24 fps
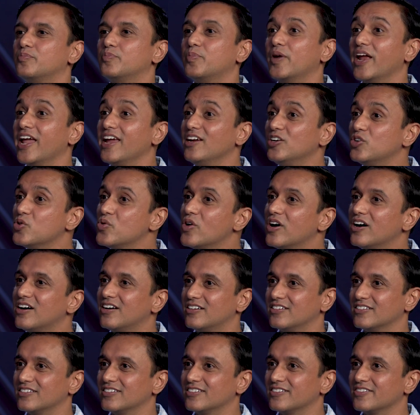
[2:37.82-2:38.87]
praying to
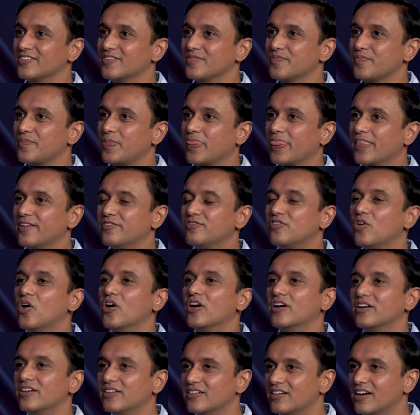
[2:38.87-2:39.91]
her
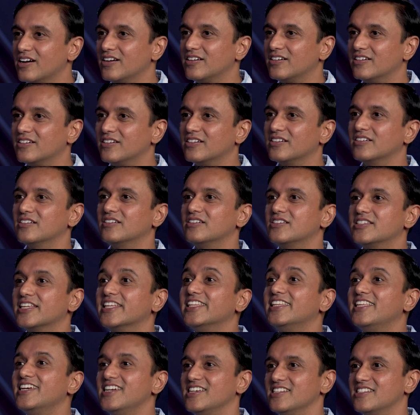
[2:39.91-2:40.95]
for
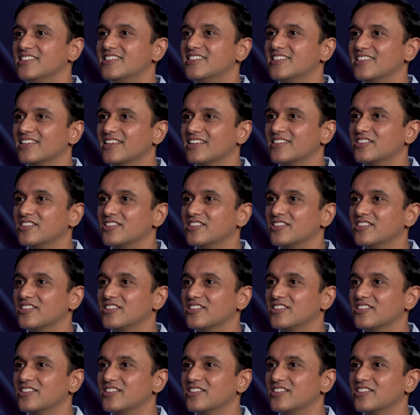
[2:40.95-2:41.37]
siddhis.